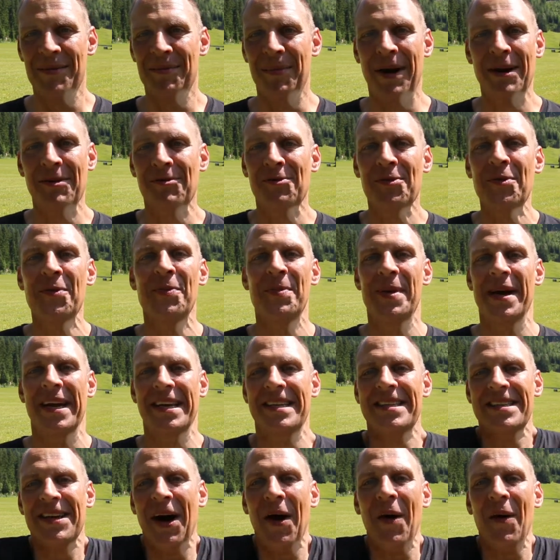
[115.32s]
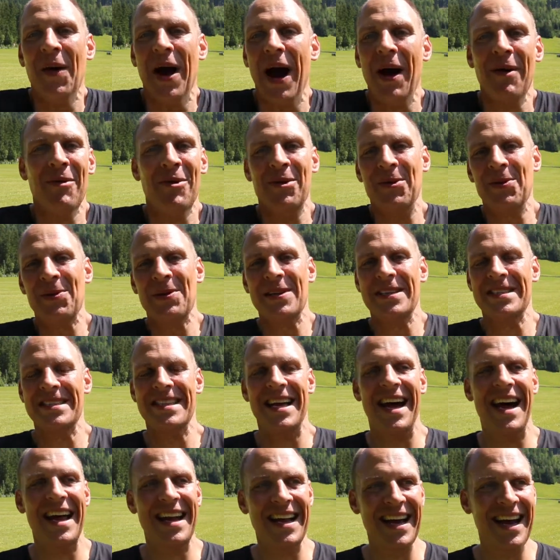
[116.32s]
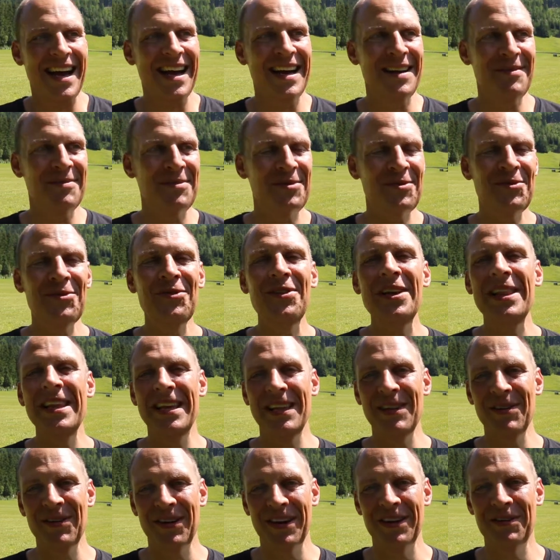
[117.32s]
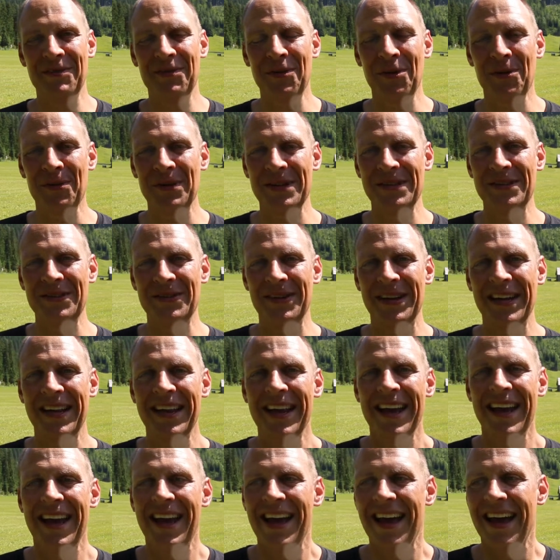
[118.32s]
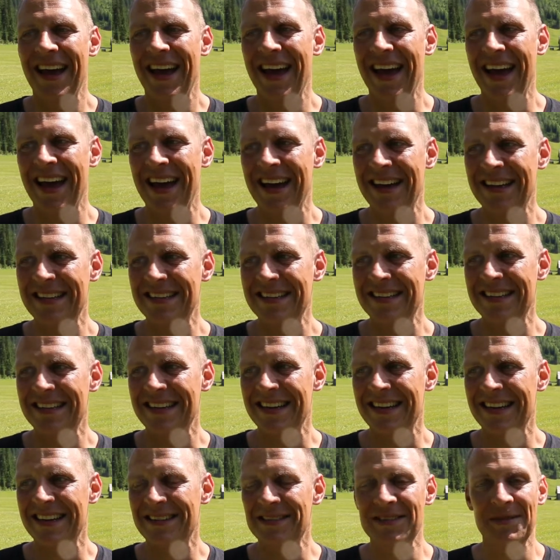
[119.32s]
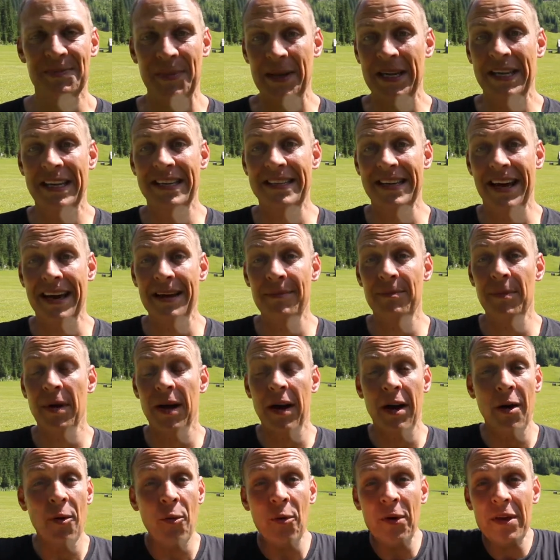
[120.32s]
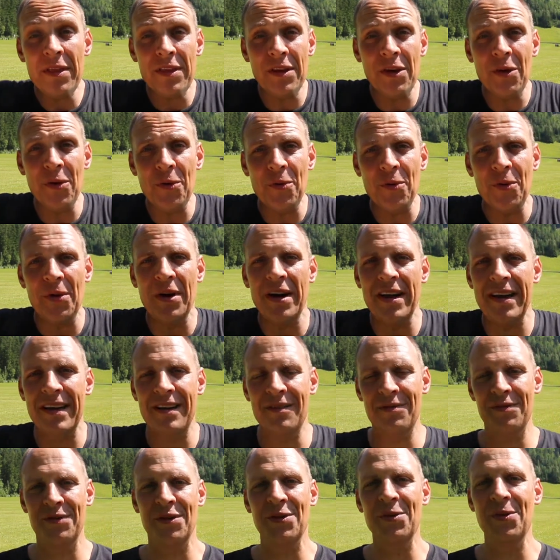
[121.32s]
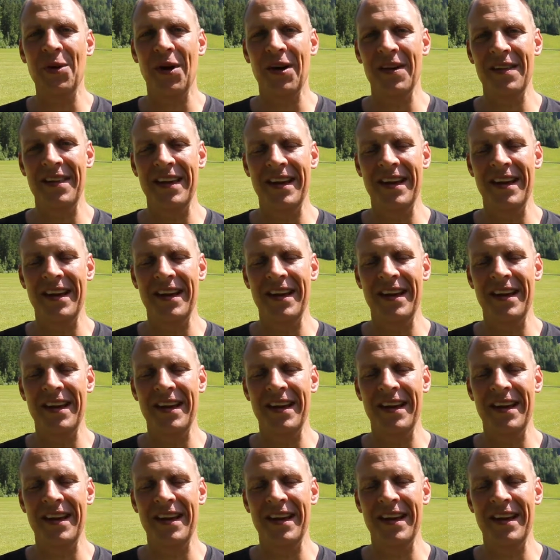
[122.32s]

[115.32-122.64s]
my roommates. Oh, how cool is that? I'm really looking forward to it. And spending time with you, if you are